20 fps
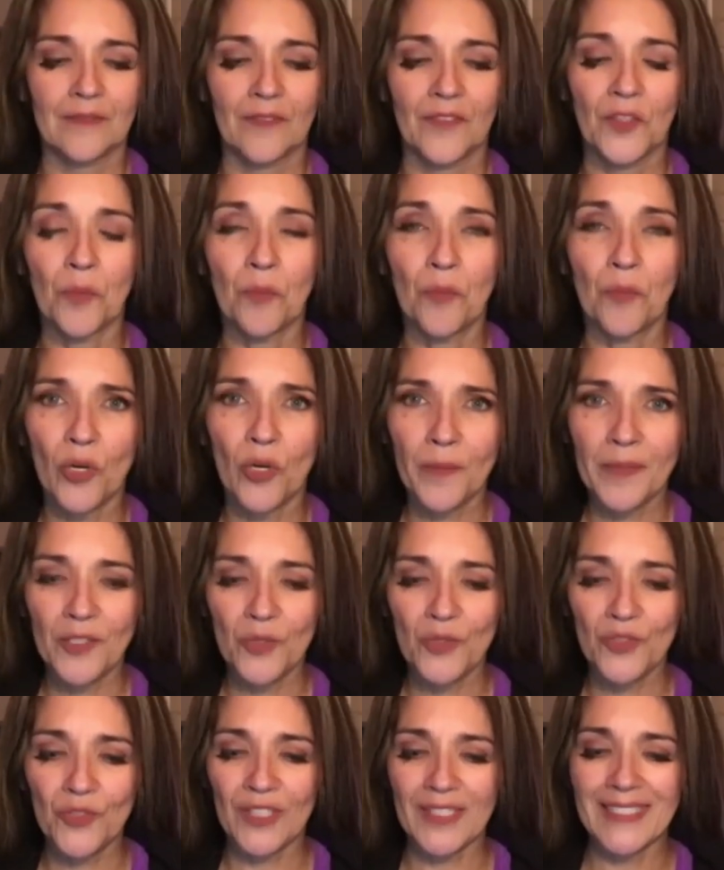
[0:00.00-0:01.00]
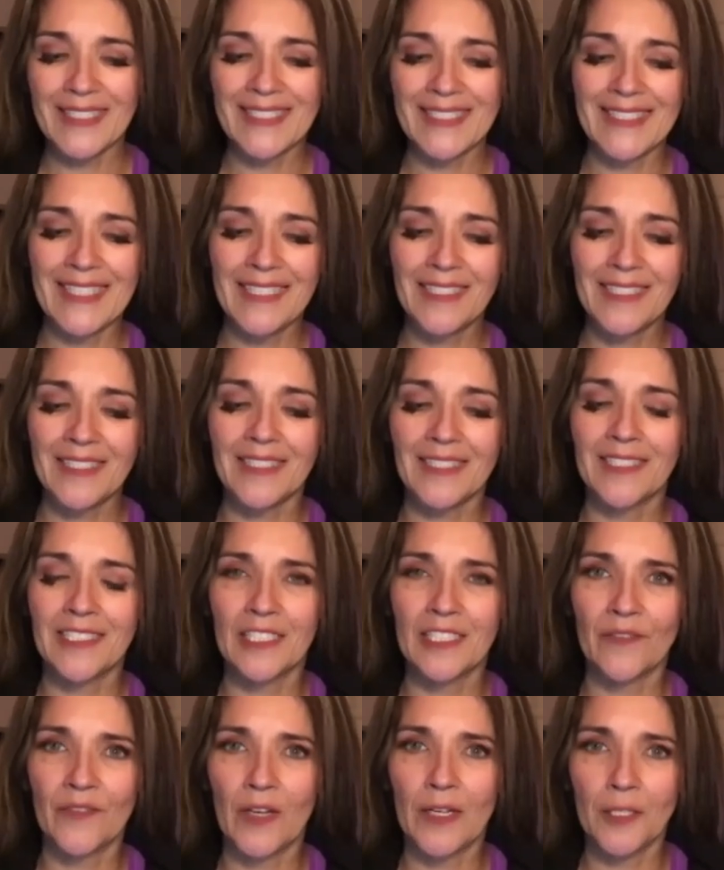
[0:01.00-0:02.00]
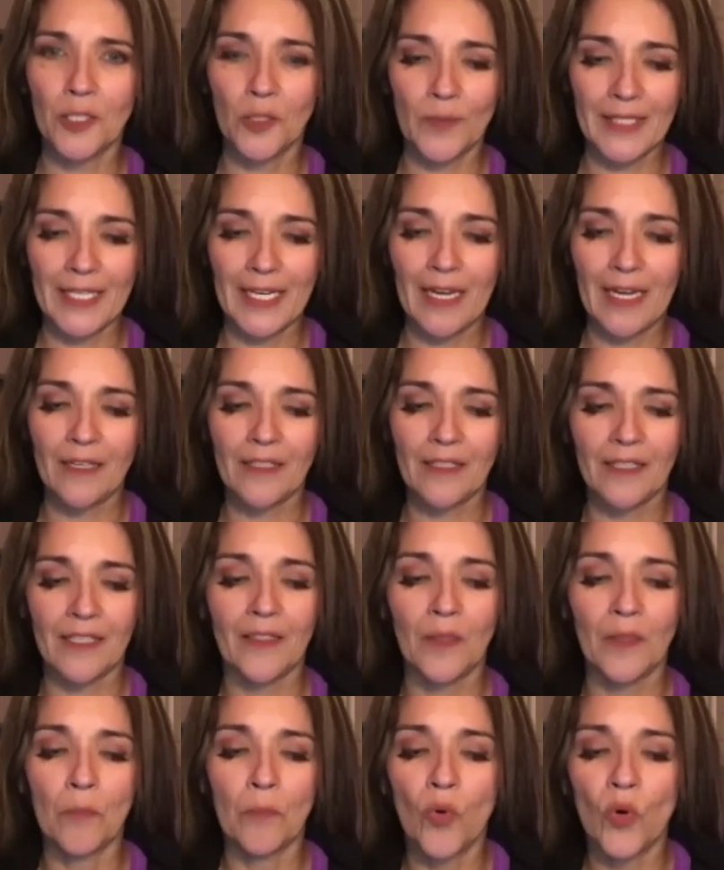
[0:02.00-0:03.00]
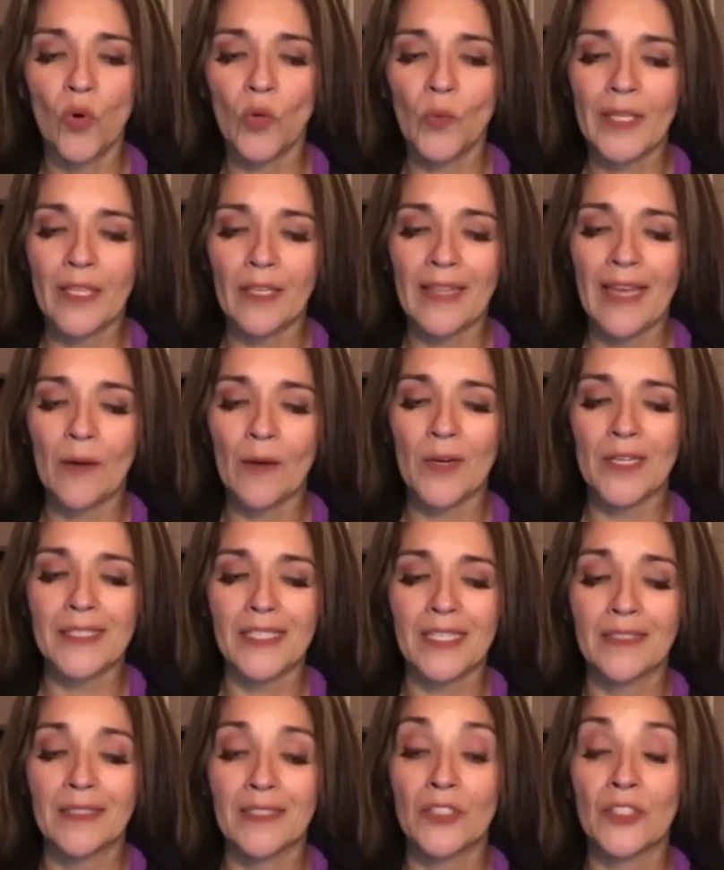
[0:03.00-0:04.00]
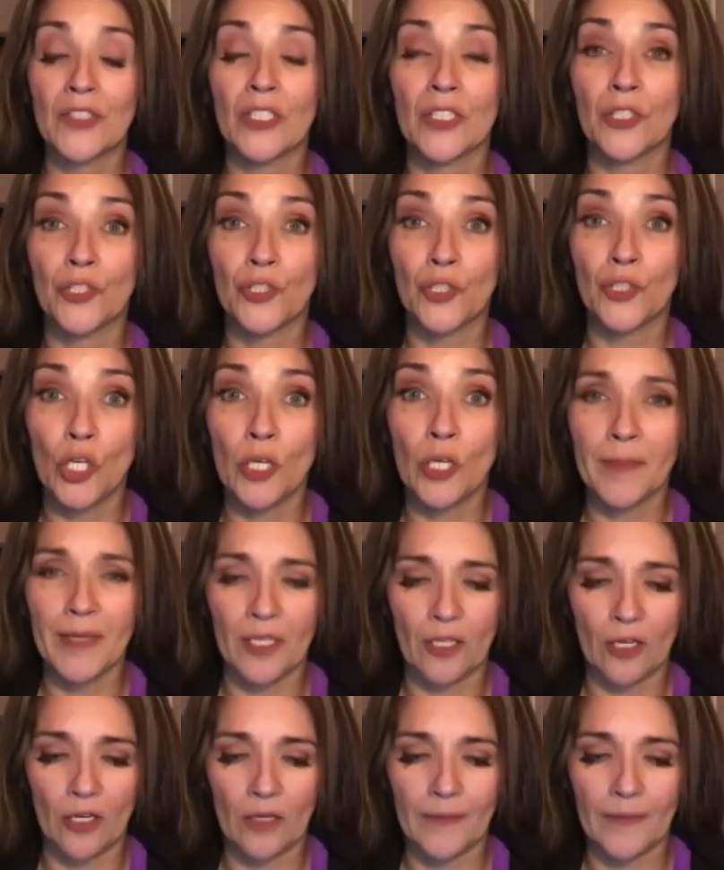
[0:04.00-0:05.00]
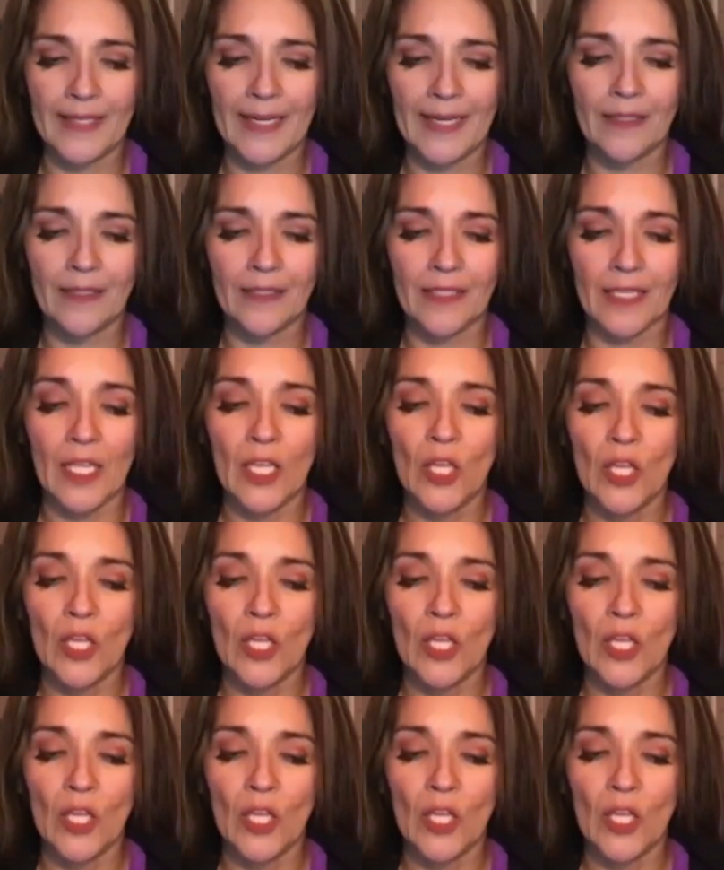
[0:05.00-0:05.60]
The more we use our senses to define our reality, the more we allow our senses to determine our reality.